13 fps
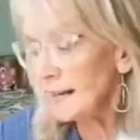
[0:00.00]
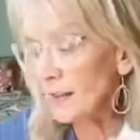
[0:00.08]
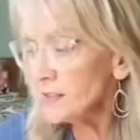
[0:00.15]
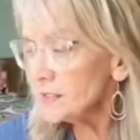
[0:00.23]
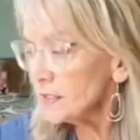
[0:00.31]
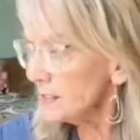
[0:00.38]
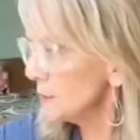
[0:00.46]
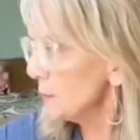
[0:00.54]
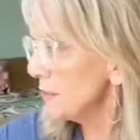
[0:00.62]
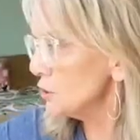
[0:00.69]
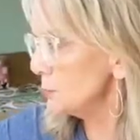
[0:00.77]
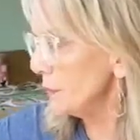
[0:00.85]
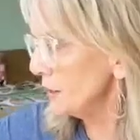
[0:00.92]
Now this is a
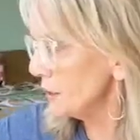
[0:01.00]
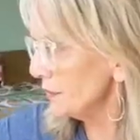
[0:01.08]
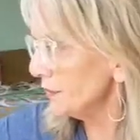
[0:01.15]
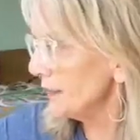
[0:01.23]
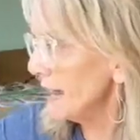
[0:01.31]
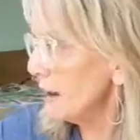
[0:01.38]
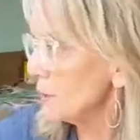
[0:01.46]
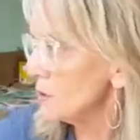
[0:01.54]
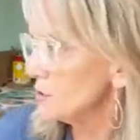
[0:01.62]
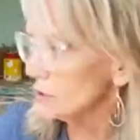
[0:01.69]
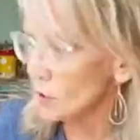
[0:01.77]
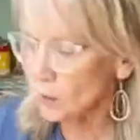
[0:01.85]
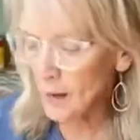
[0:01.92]
much bigger flower,
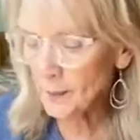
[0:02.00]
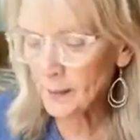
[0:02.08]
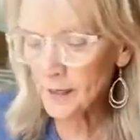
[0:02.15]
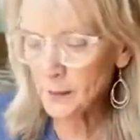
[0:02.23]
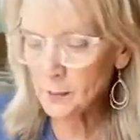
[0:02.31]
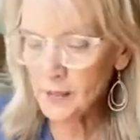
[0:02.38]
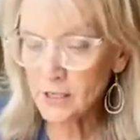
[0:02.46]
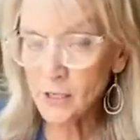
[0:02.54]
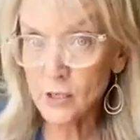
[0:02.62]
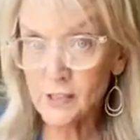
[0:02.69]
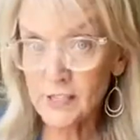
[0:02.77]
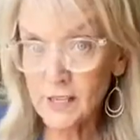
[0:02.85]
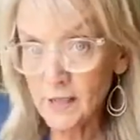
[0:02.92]
so I'm going to be
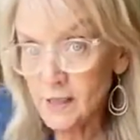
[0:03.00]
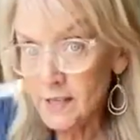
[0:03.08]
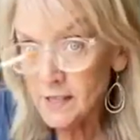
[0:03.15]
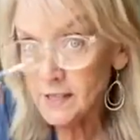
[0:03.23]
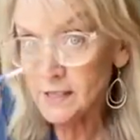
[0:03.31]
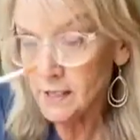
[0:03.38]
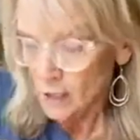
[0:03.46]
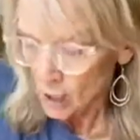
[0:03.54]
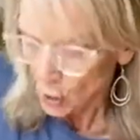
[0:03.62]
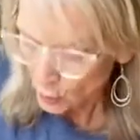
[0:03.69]
using this